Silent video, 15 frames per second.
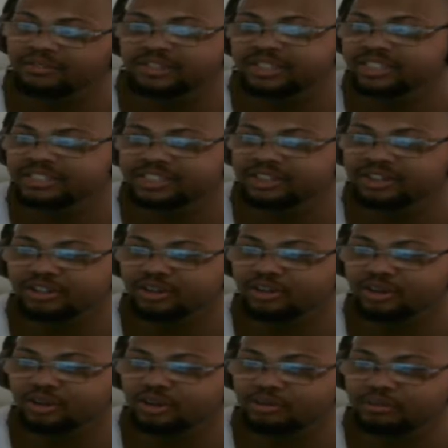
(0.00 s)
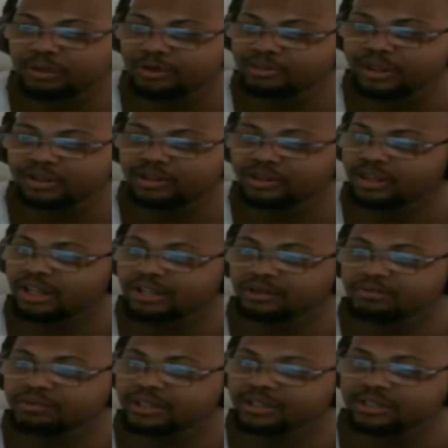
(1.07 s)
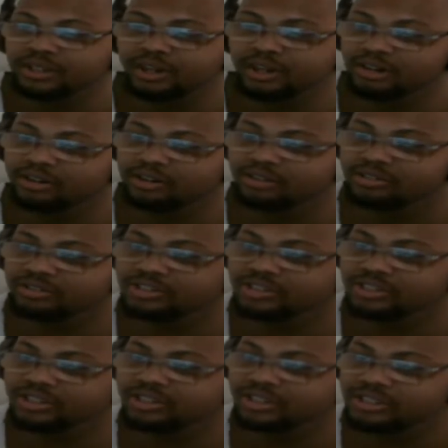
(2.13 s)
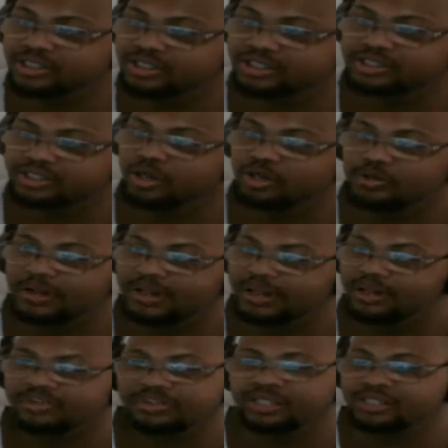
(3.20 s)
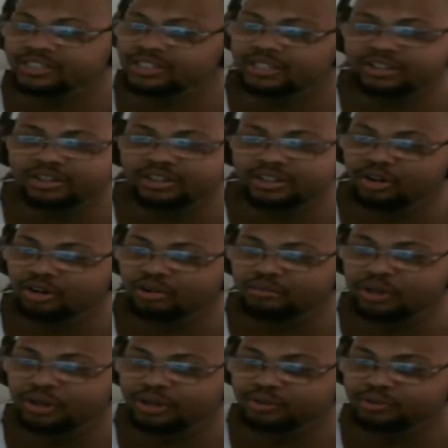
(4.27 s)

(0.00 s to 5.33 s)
ever get your girl going gotta, They look like complete nerds. This is the only way they'll ever get to your girl going